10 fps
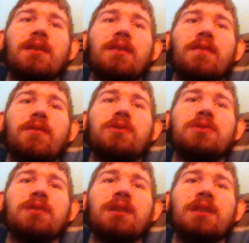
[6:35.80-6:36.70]

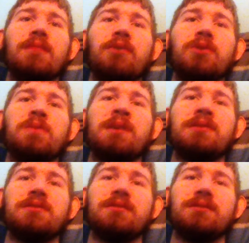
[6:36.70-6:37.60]
Fortunately, the
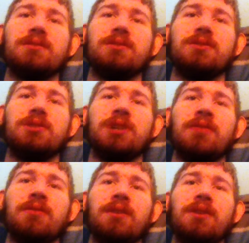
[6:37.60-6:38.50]
Bushmaster is
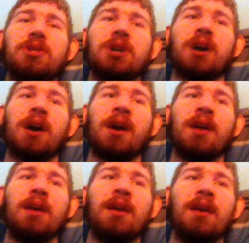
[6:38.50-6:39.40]
generally shy